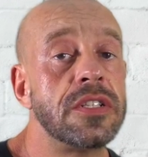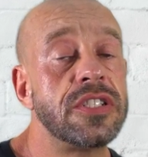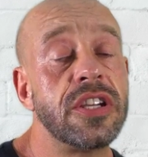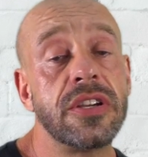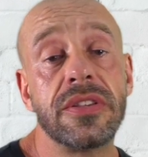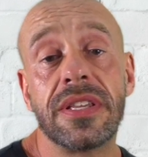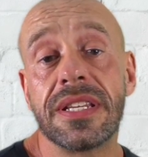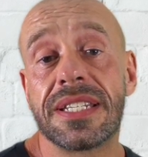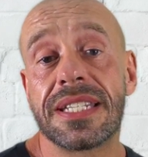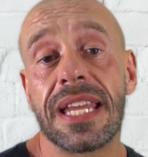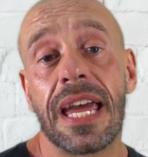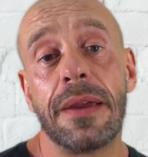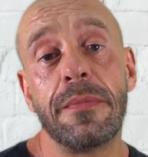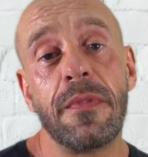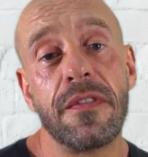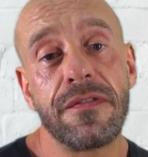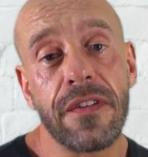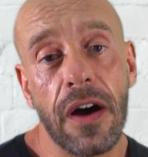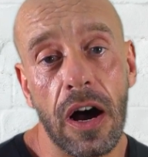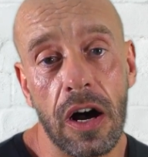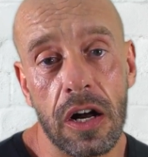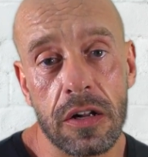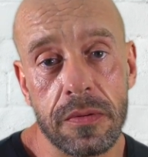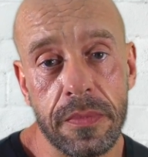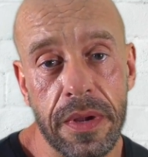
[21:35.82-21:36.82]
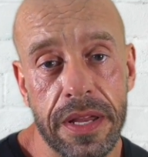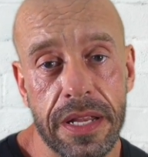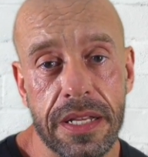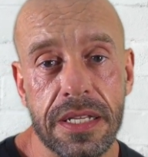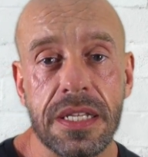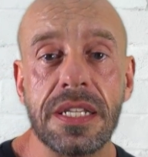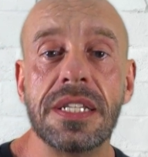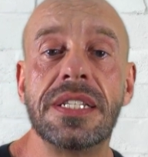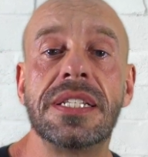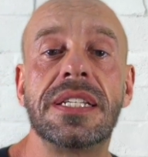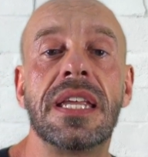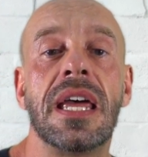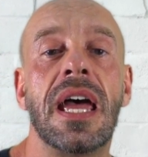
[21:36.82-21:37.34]
Do the same with
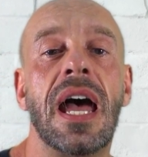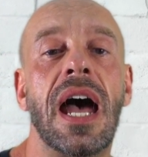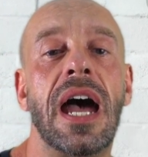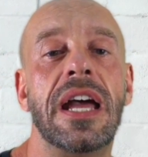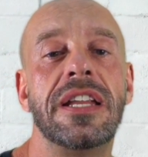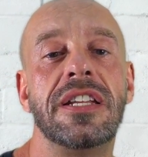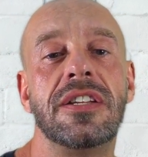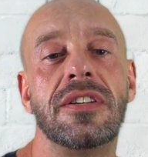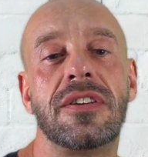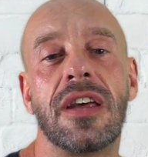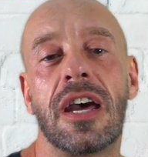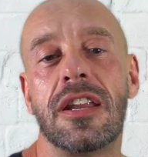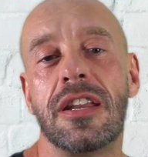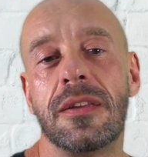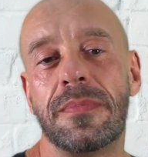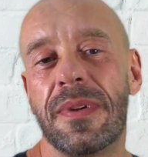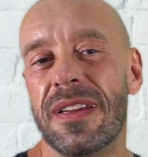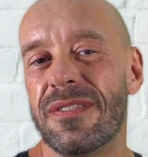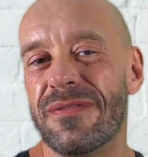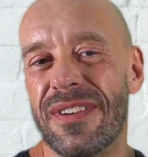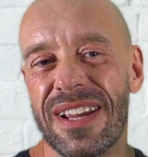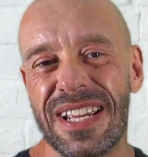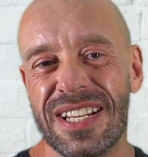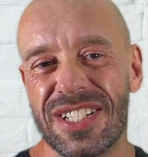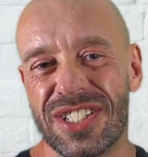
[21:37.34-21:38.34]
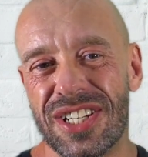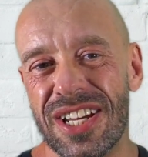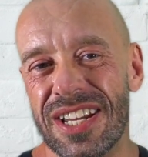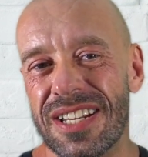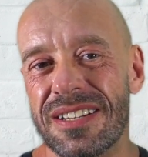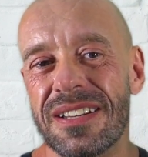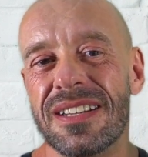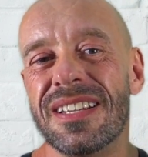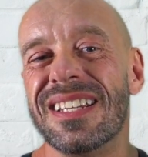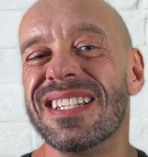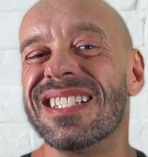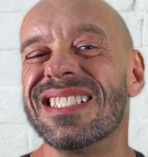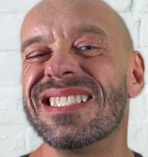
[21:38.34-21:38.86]
almonds and you'd only be
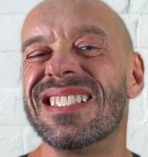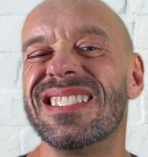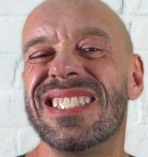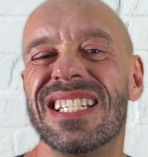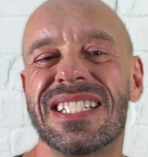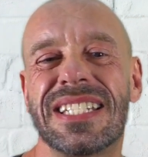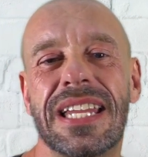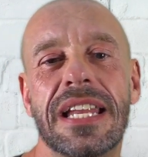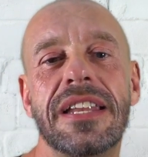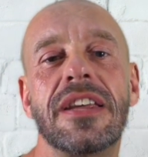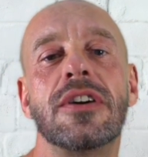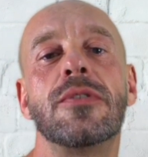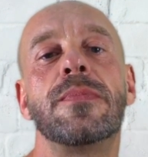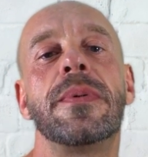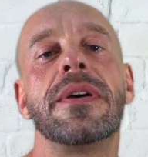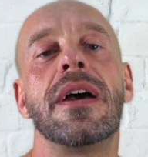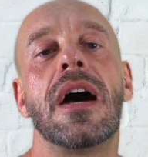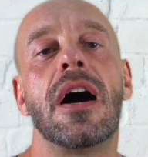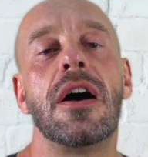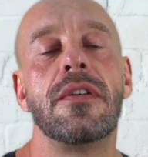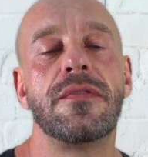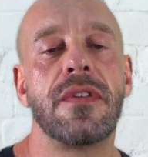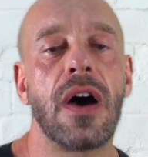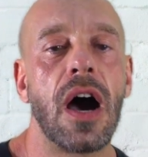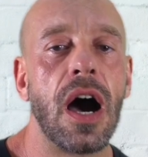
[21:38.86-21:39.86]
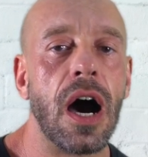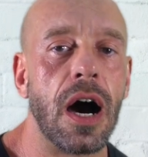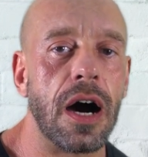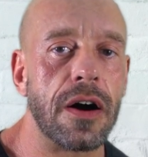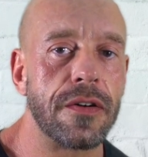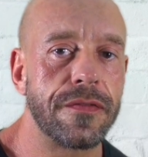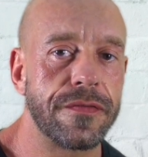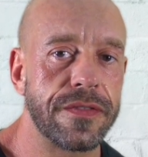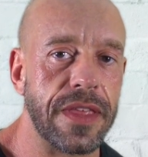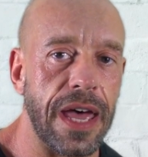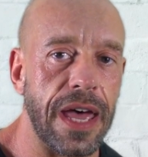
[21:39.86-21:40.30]
reaching just a little bit over half